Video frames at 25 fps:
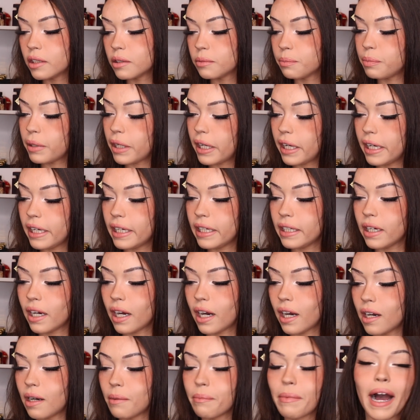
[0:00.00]
But
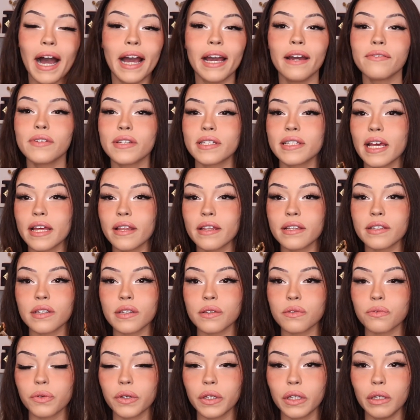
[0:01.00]
I have to say this
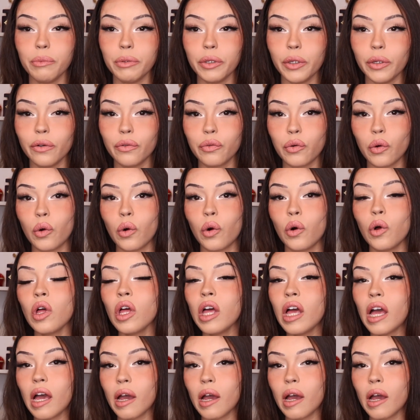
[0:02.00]
is really beautiful.